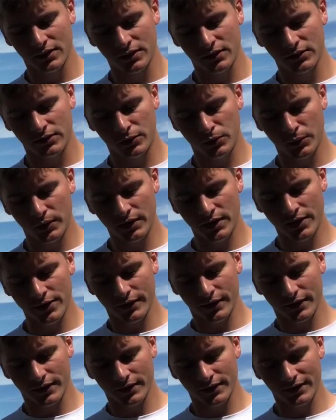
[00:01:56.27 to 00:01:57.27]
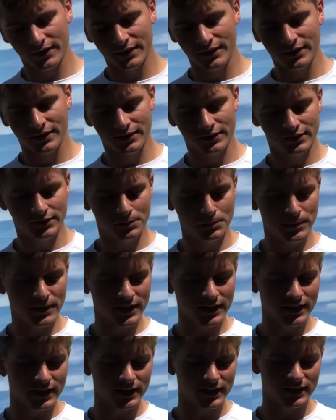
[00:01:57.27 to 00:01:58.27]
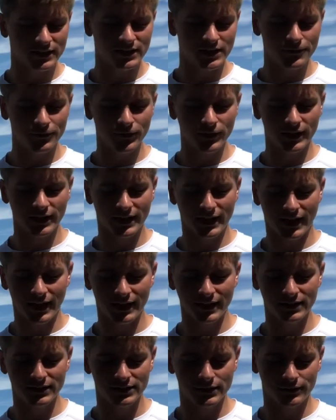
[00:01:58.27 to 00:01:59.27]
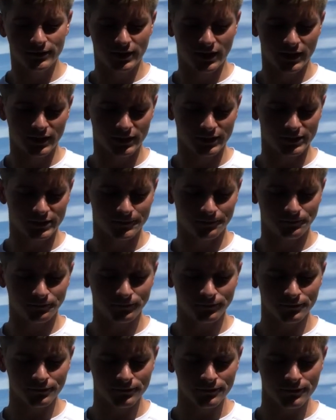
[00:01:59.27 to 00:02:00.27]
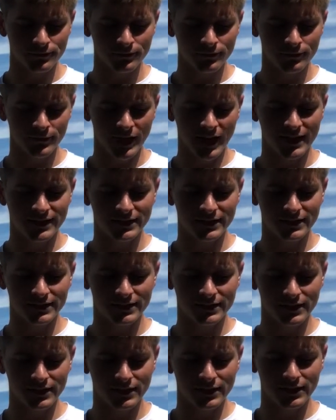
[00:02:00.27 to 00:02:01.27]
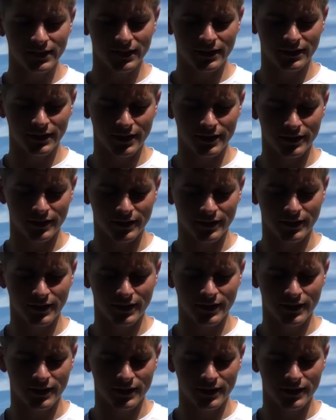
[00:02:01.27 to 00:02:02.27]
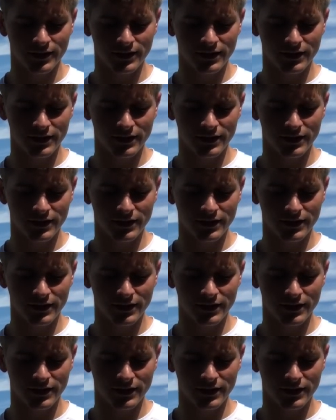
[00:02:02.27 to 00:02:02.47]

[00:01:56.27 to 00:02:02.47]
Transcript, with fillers: To another, speaking in different kinds of tongues. And to still another, the